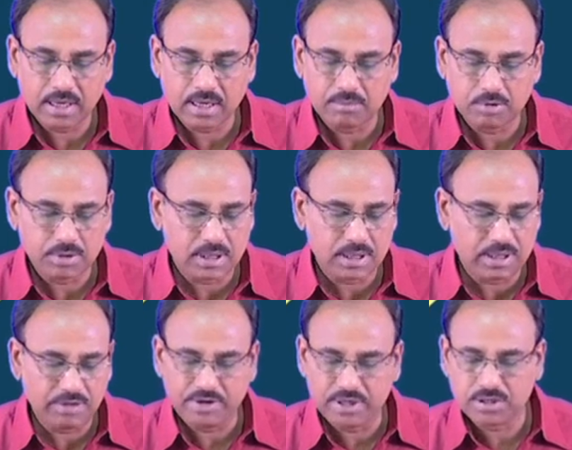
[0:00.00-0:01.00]
come to the
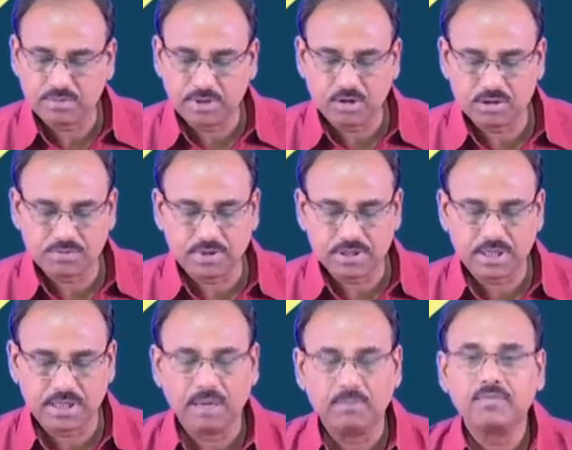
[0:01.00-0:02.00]
definition of the loss function.
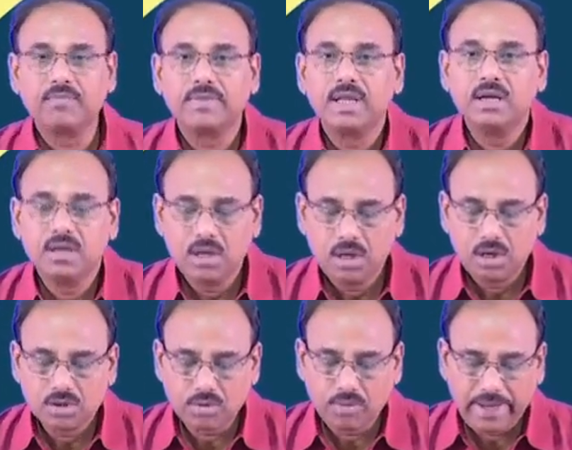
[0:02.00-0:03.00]
Yeah.
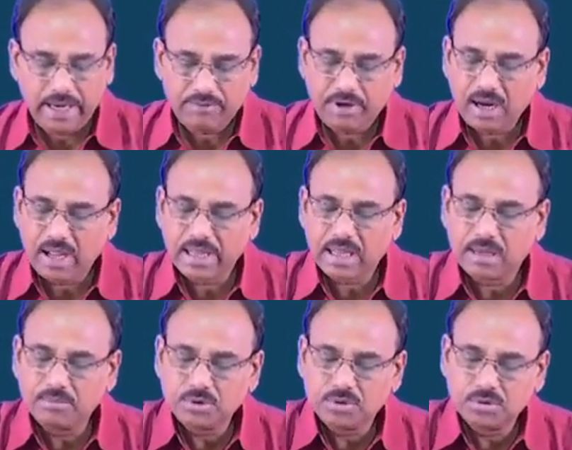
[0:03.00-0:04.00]
So, whenever I
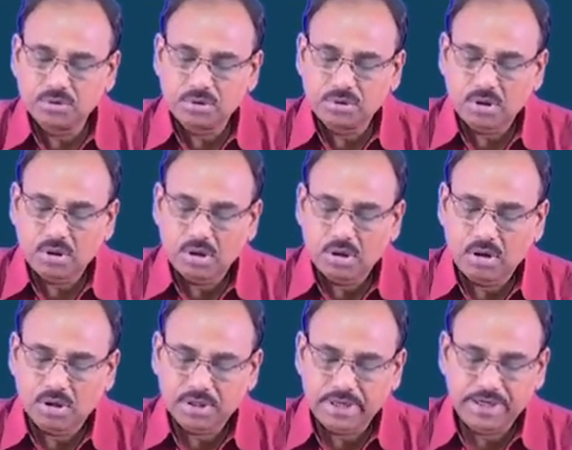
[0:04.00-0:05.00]
come to
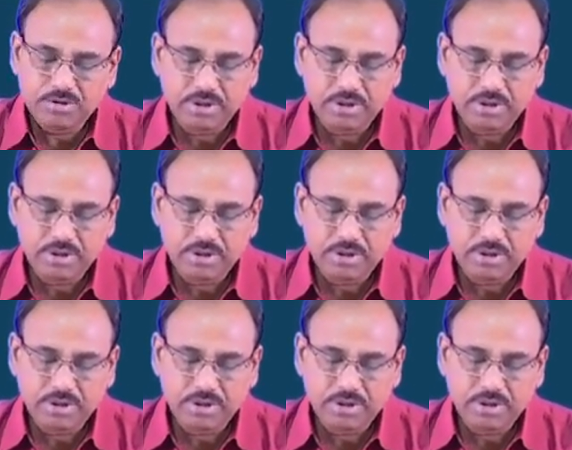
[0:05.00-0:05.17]
or try to